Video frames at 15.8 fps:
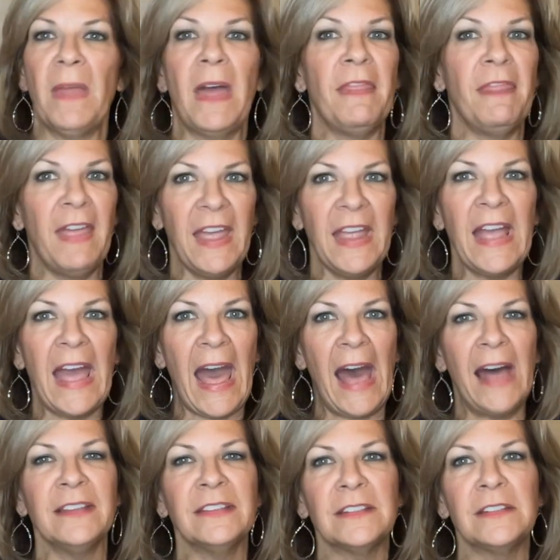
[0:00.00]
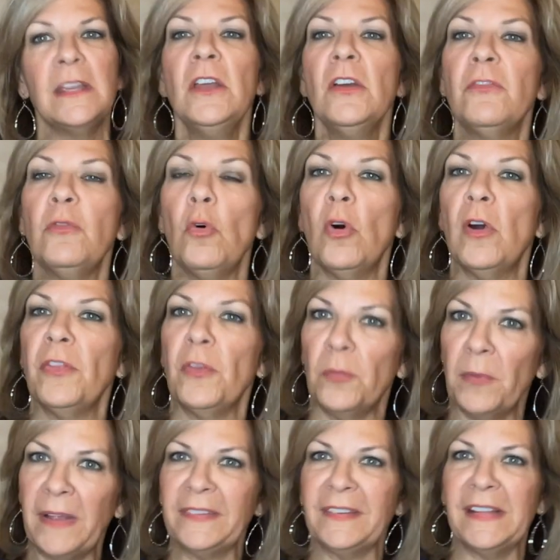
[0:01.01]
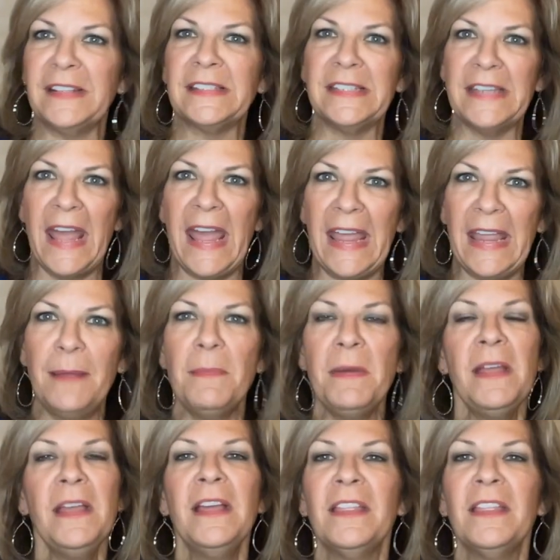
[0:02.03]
and they asked for the resident's name